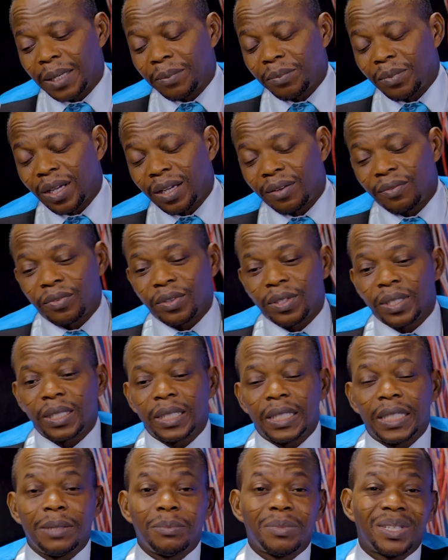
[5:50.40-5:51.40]
I'm
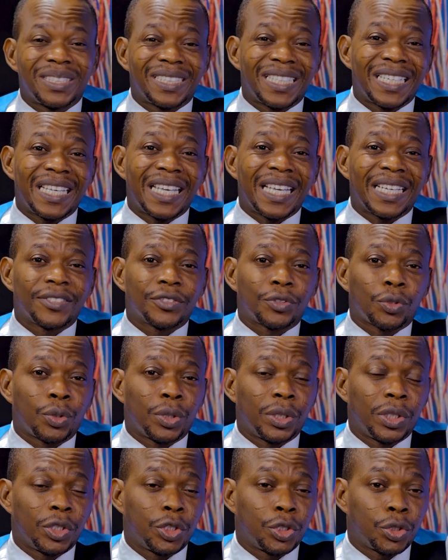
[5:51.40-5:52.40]
having him as a guest on
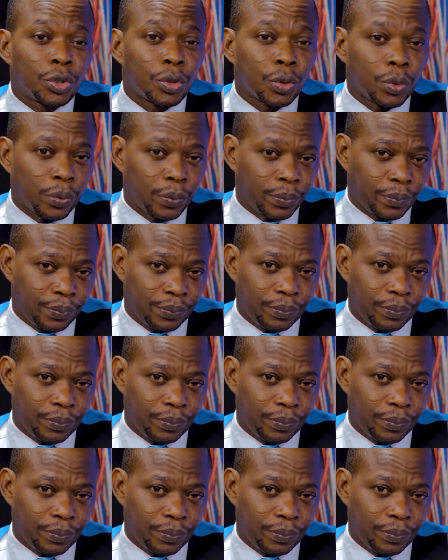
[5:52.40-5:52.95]
a show.